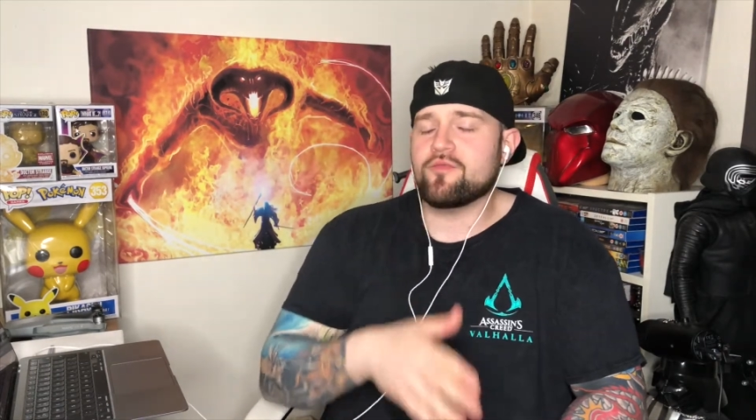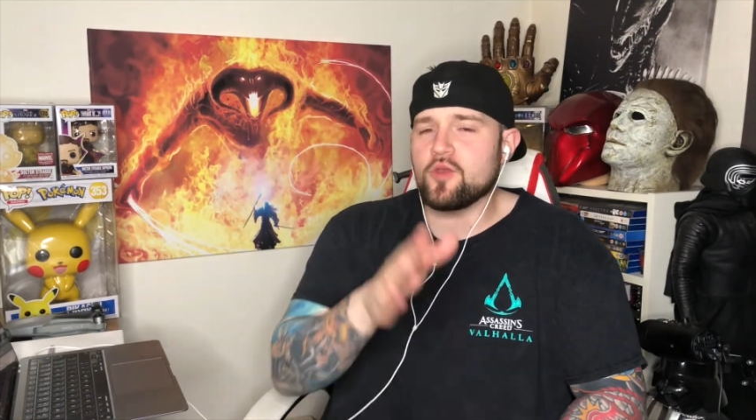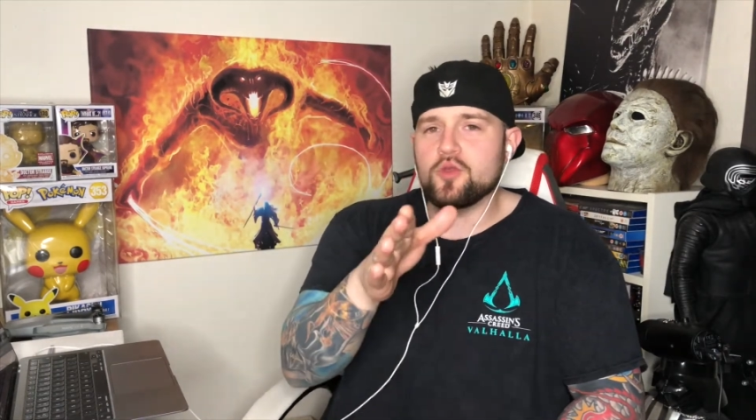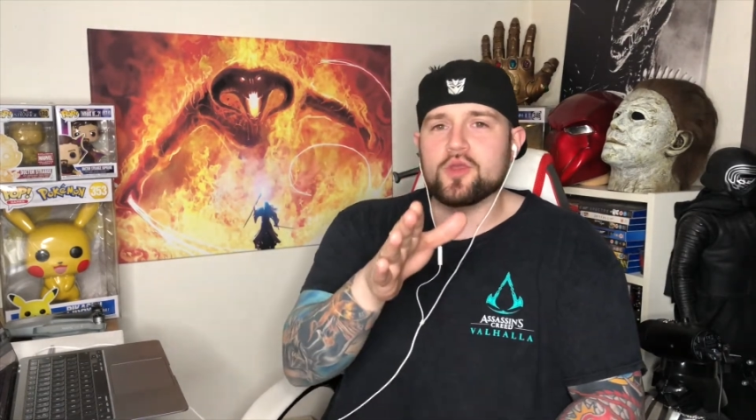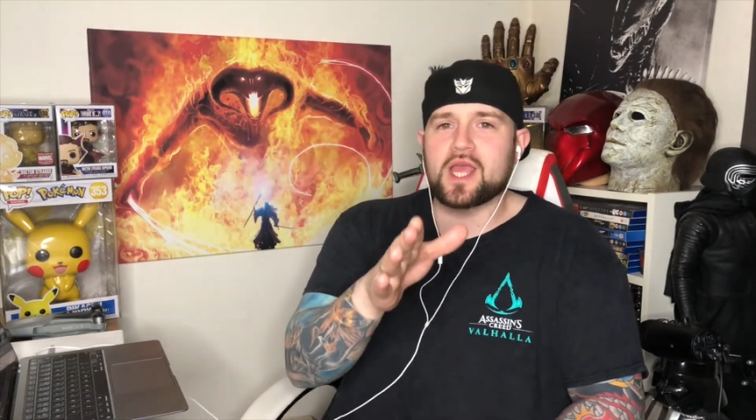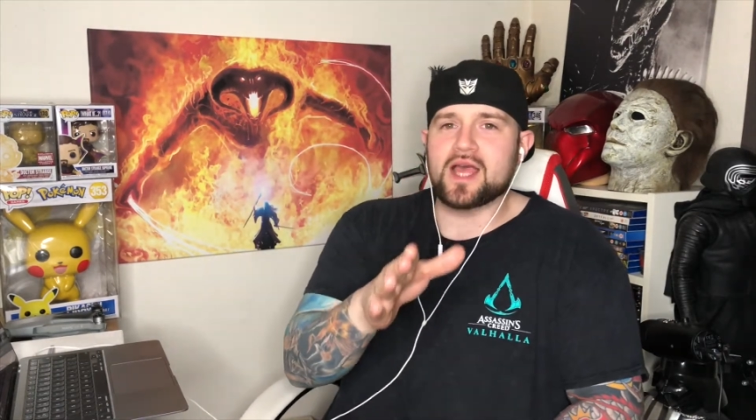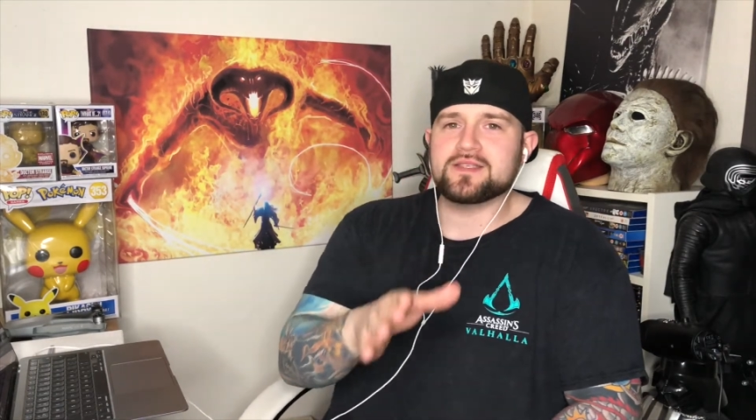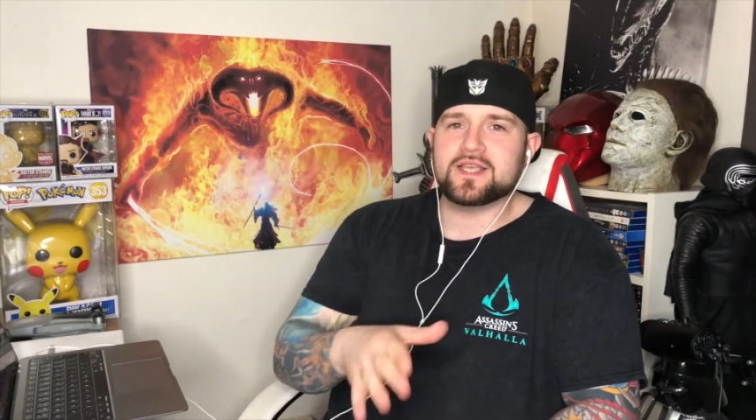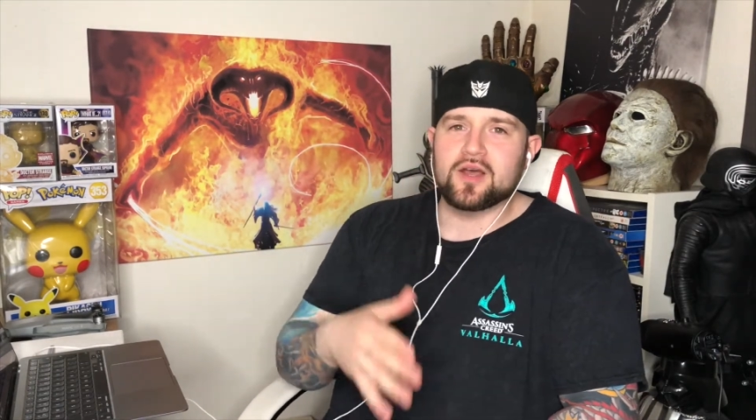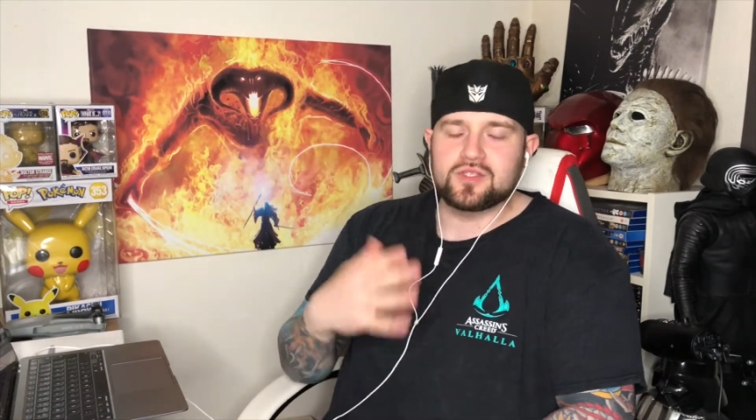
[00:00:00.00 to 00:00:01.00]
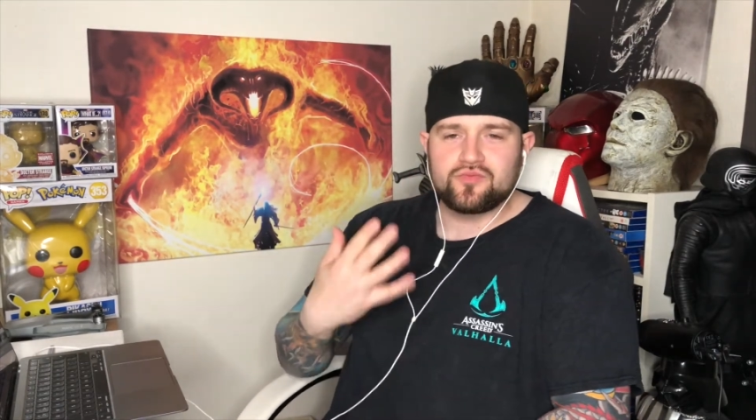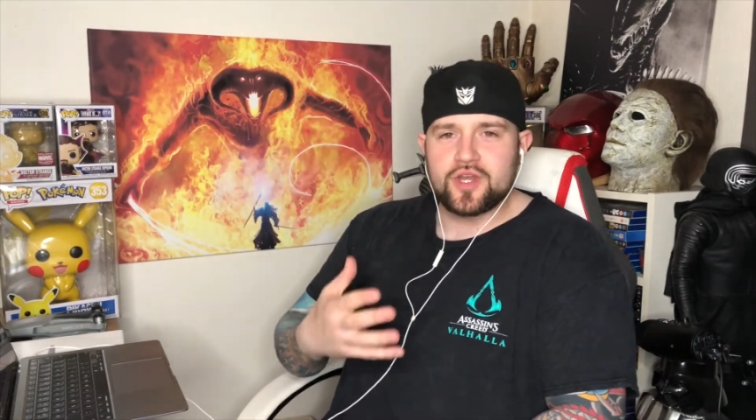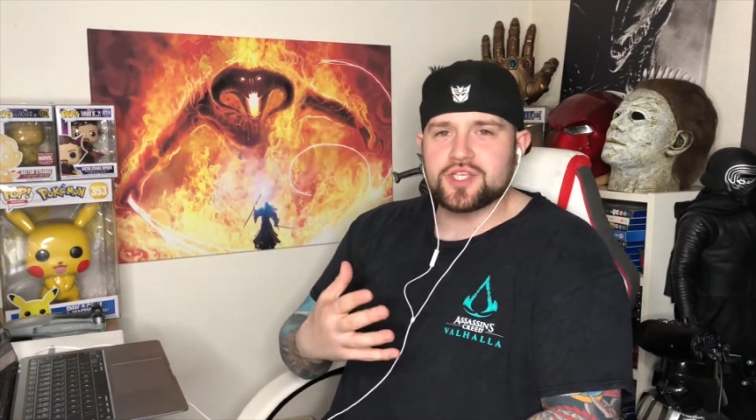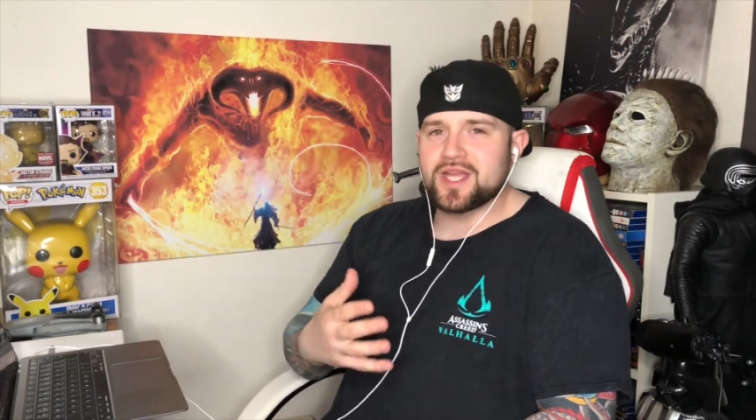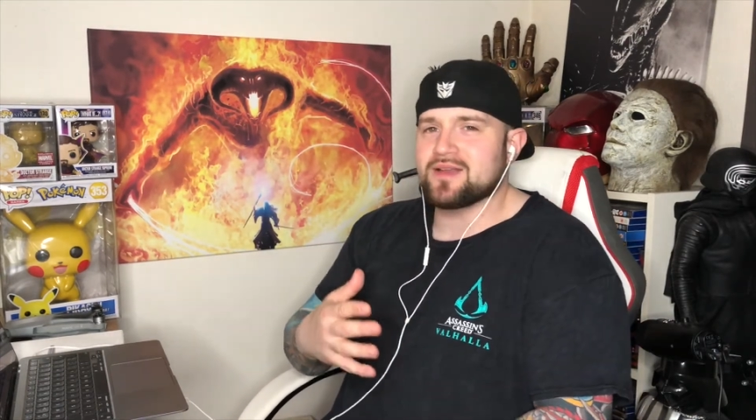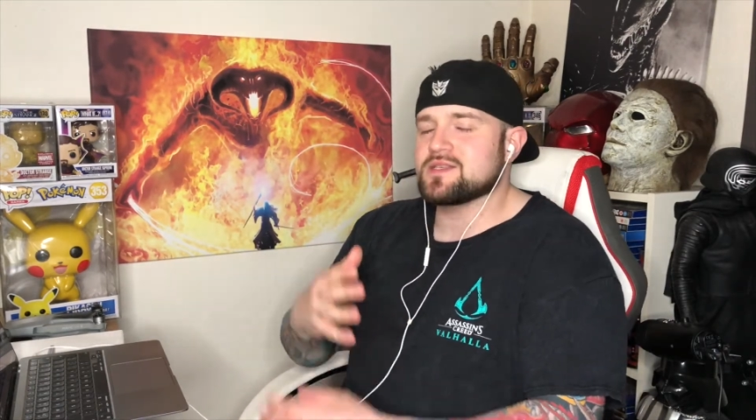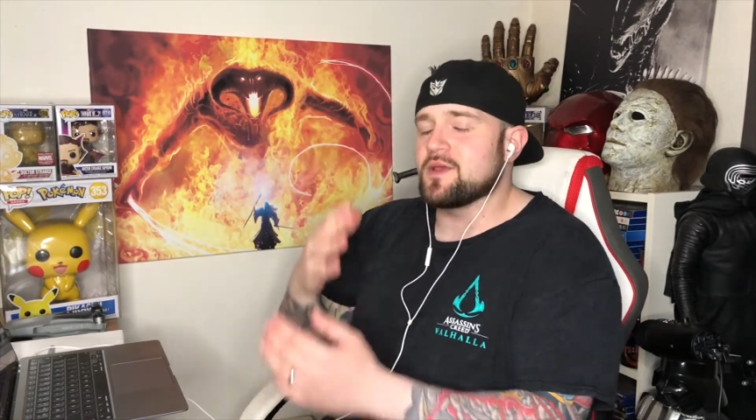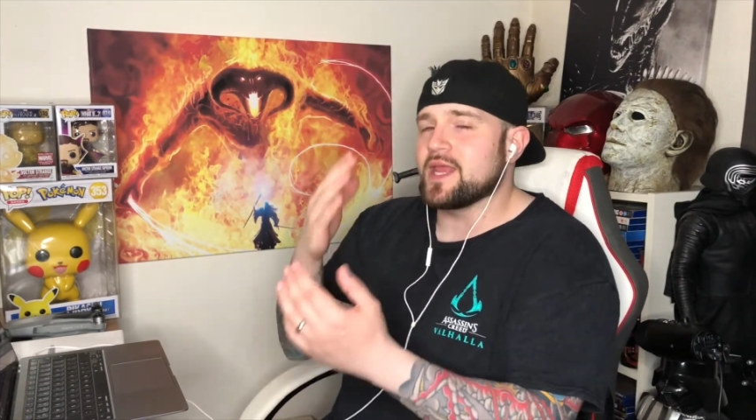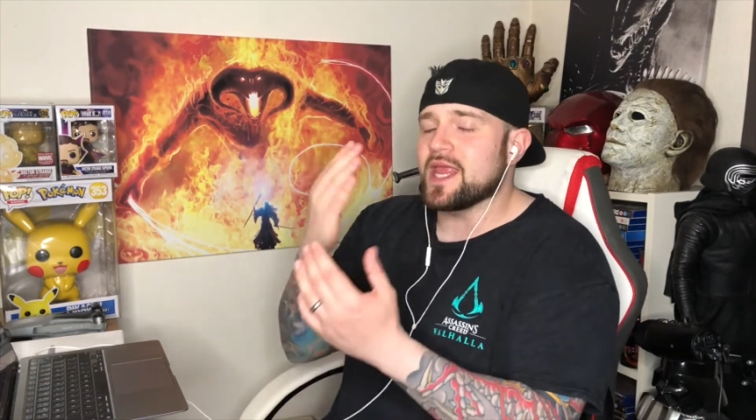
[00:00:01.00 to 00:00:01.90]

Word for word: A few of you guys and girls reached out to me on